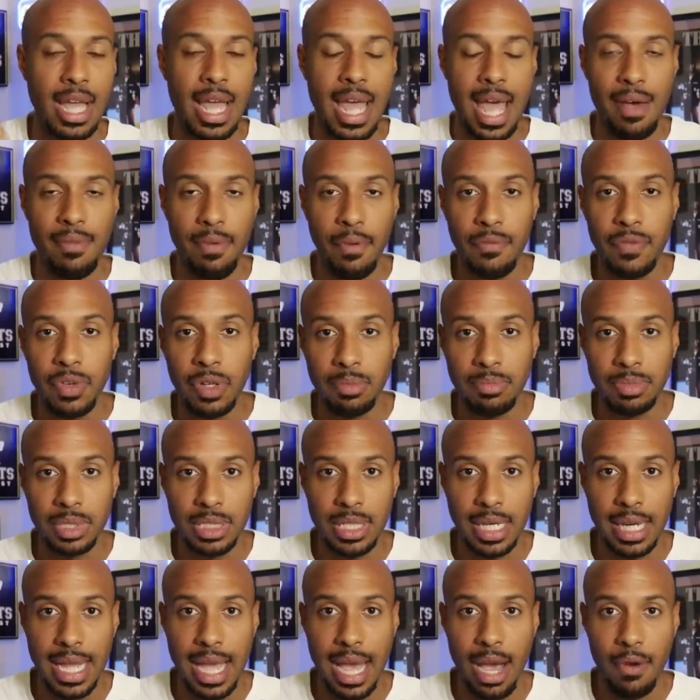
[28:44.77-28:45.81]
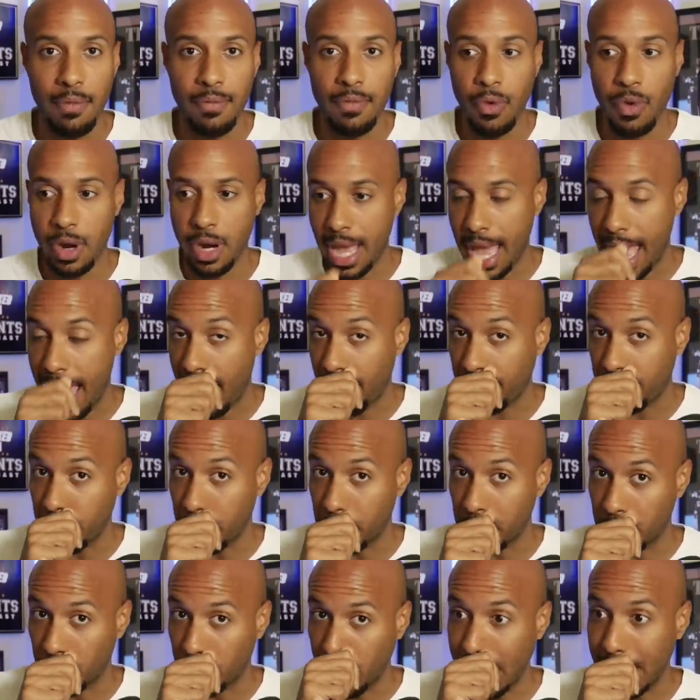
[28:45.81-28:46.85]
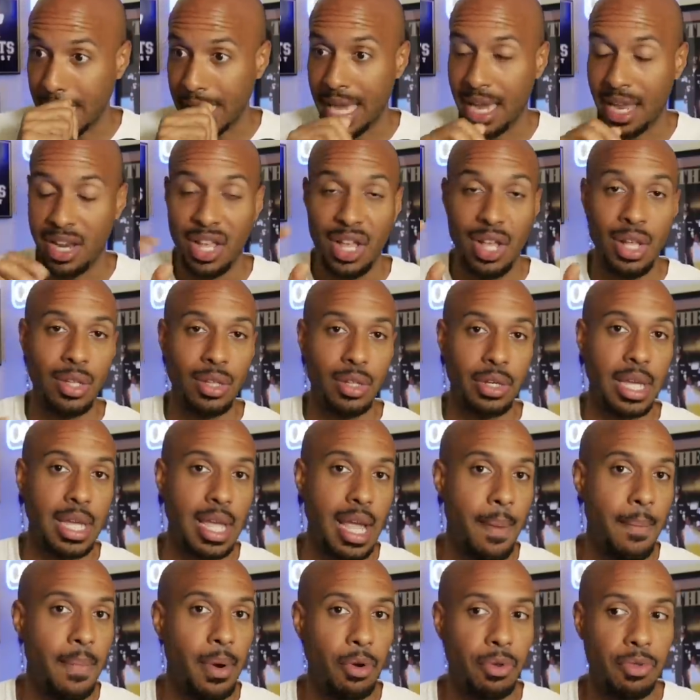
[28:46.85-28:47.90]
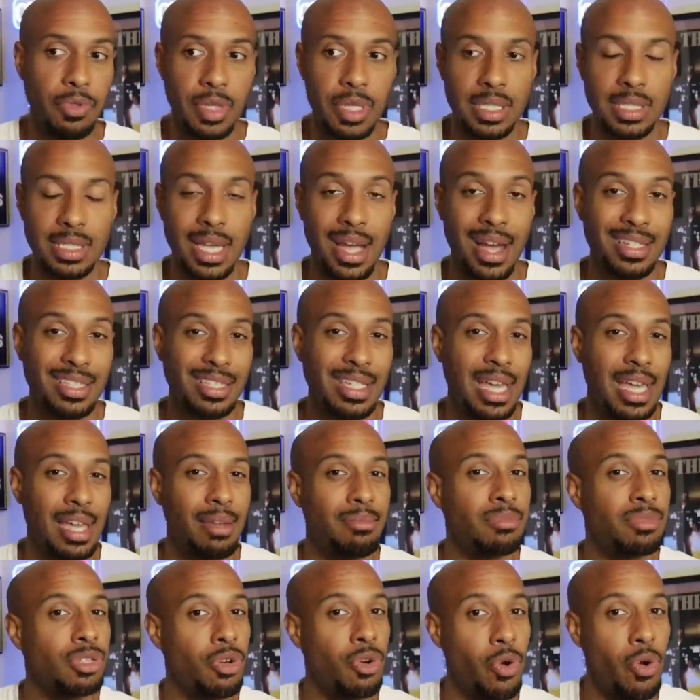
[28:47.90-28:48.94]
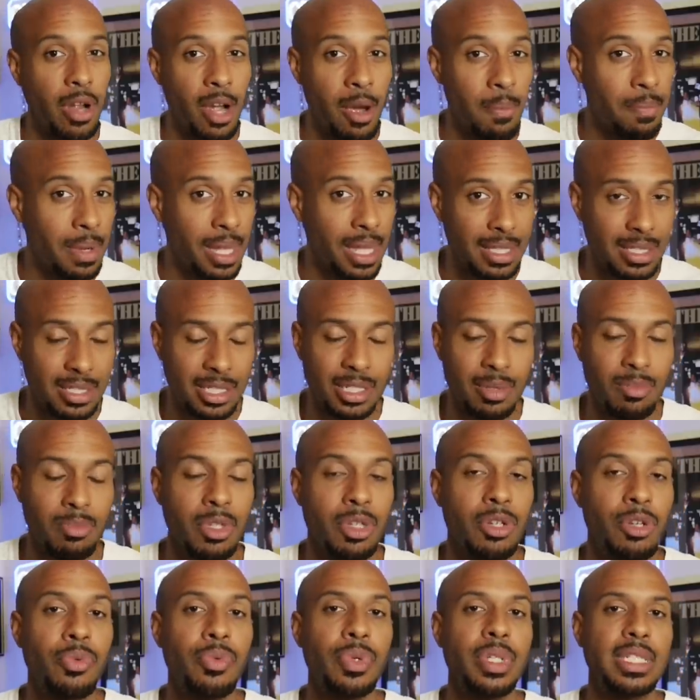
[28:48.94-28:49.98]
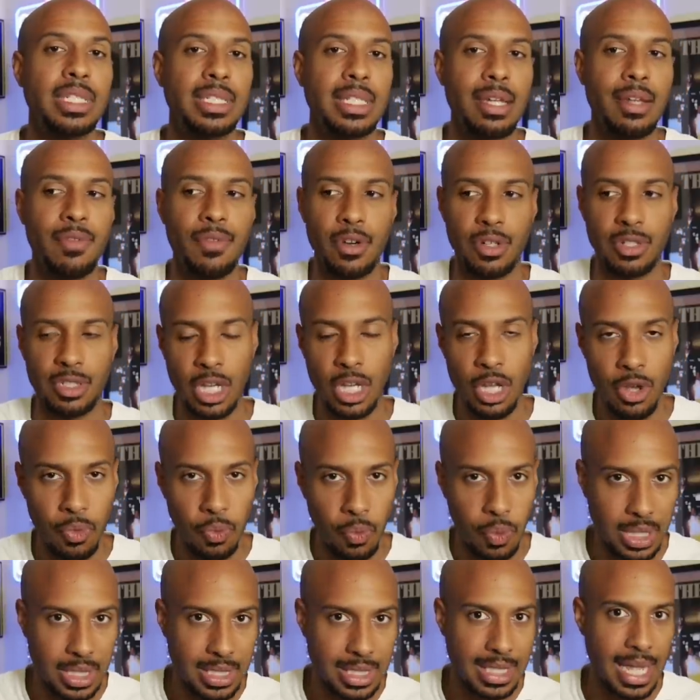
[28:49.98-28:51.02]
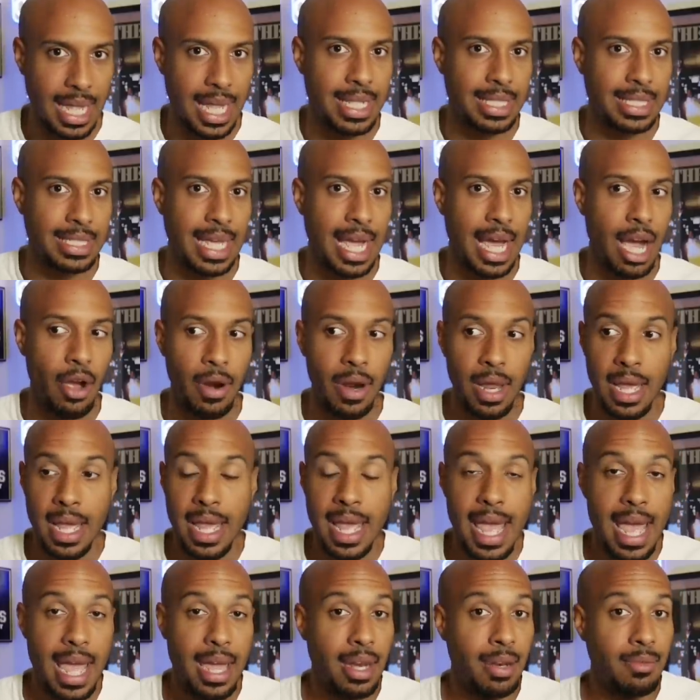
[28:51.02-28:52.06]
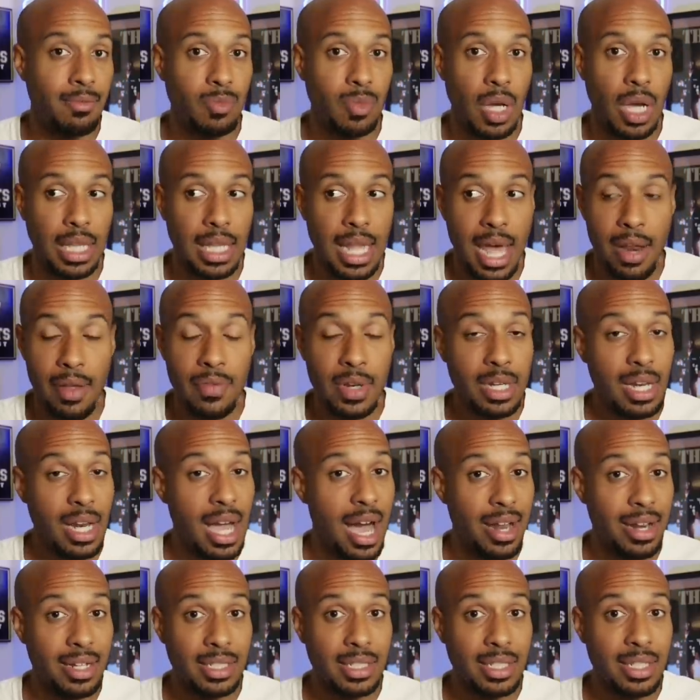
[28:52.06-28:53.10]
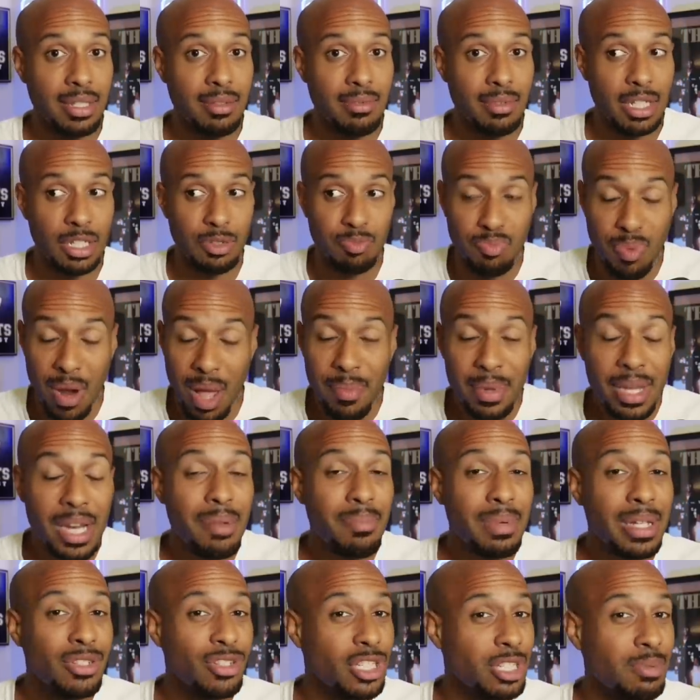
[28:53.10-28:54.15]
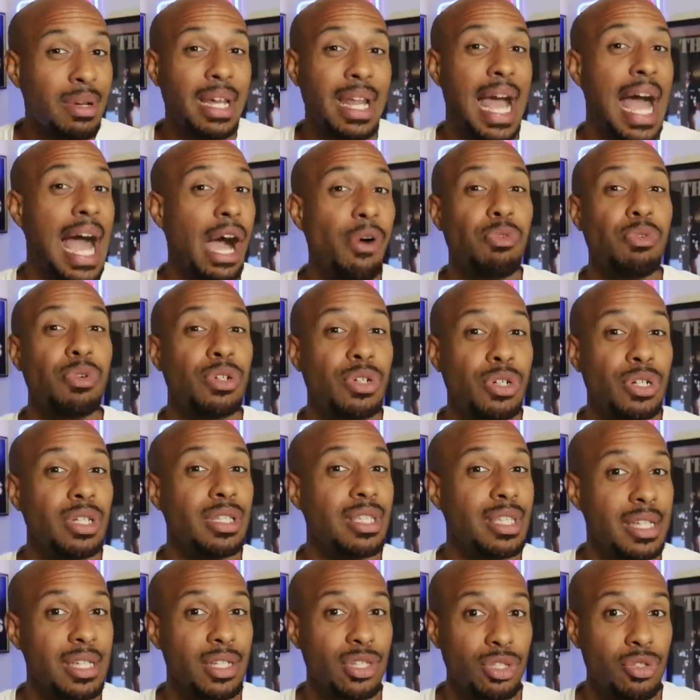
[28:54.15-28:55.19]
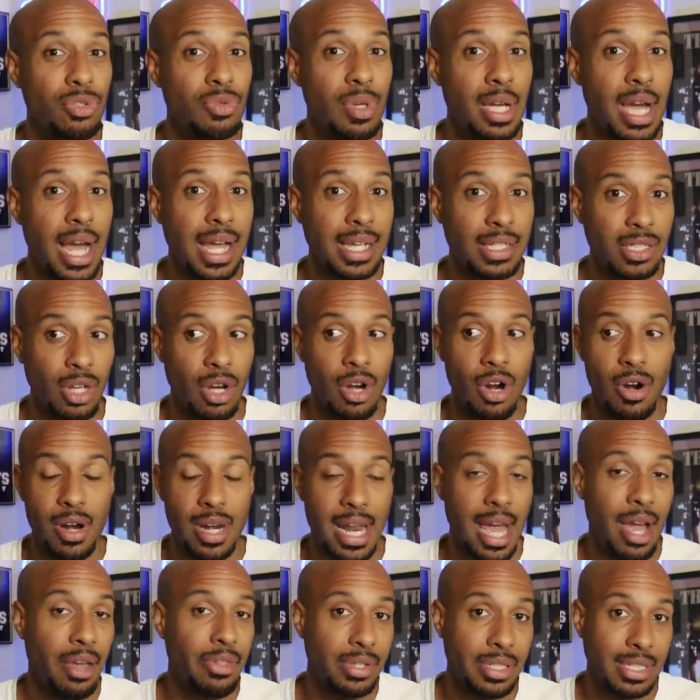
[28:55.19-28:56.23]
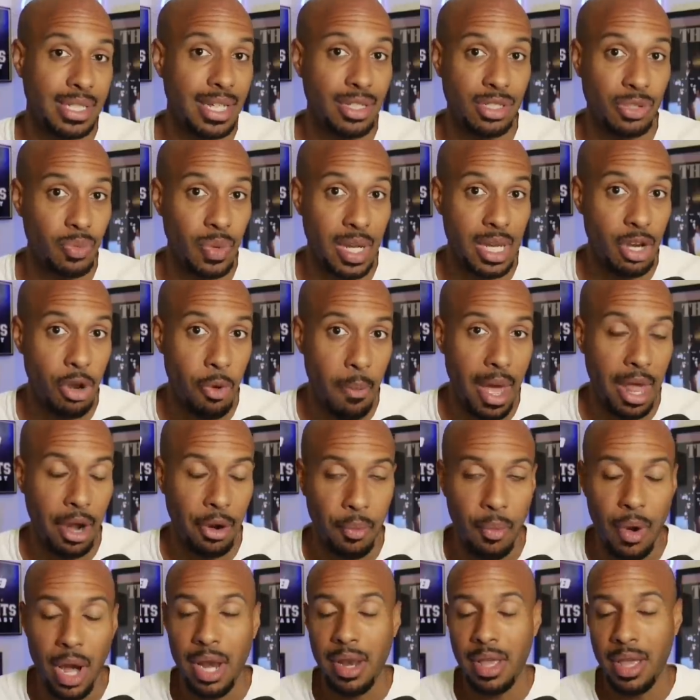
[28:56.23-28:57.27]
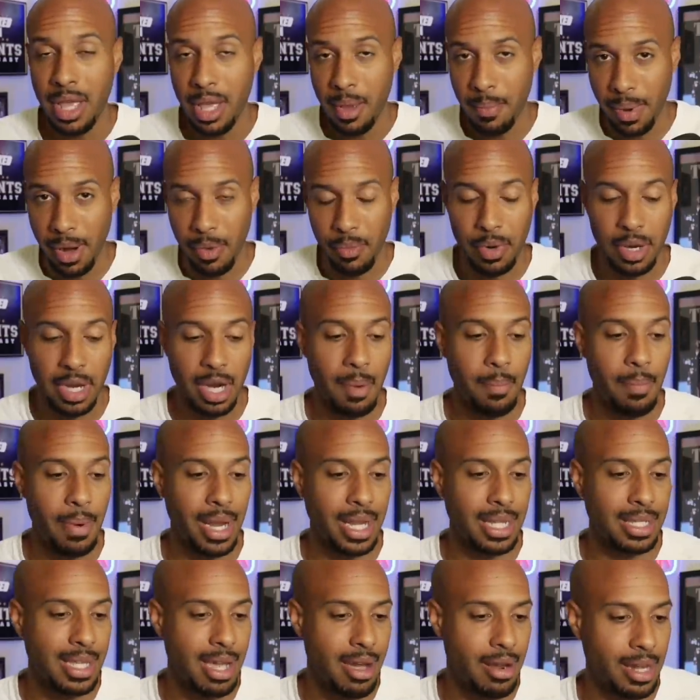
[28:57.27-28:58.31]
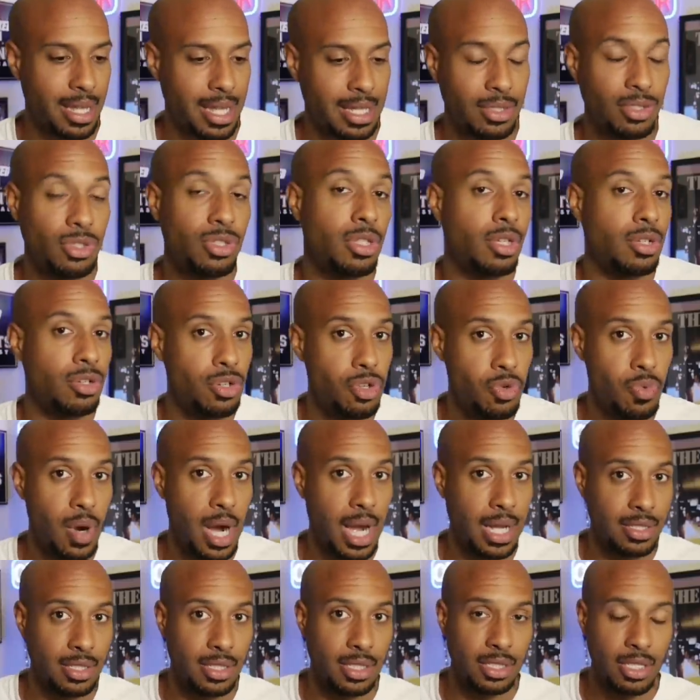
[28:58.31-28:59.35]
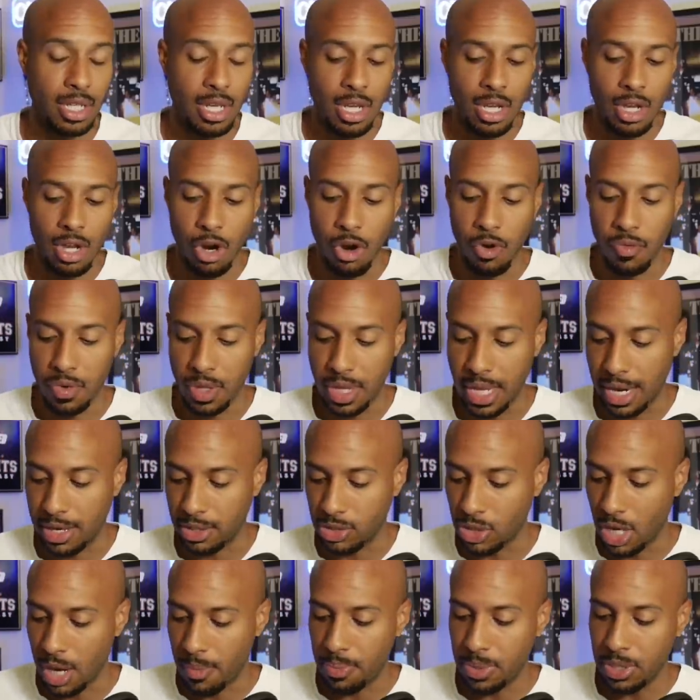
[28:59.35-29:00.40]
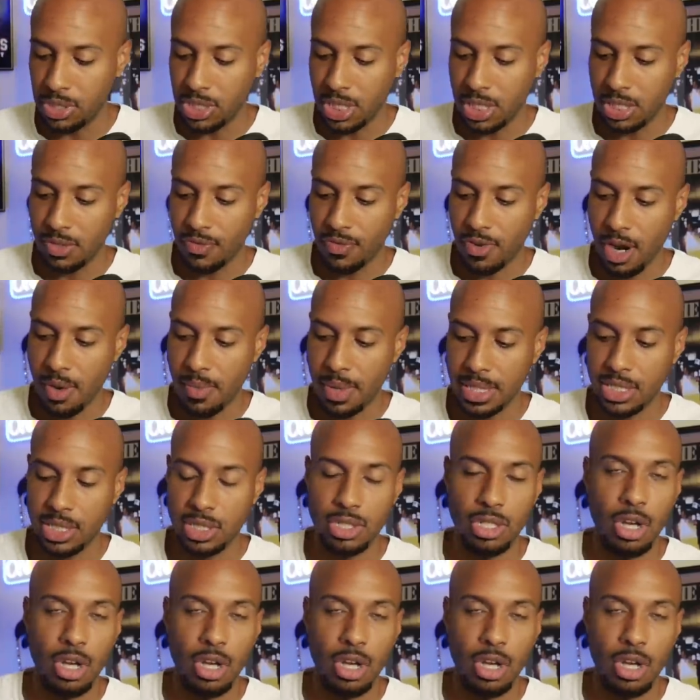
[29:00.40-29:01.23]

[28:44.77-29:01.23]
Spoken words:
Have a film study out for you after the weekend, looking at both of these guys' games, going up against similar receivers, what stands out. And a lot of it, honestly, is probably going to be just about how good these two guys are and how the Saints win no matter what. But we're going to break it down and get into the nuances over there. So I appreciate you very much, as